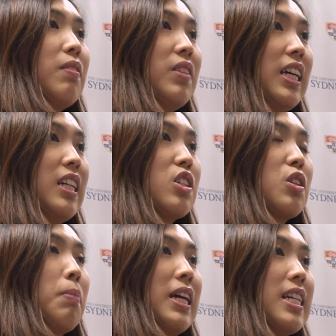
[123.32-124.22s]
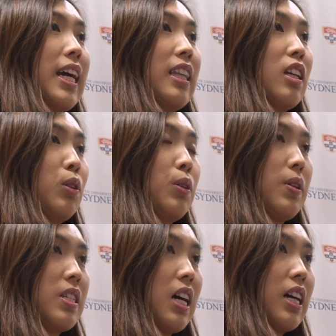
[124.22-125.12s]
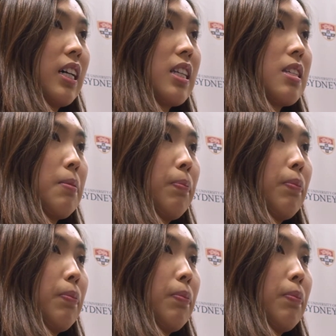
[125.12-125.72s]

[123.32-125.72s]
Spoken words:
if needed to maintain the glucose targets.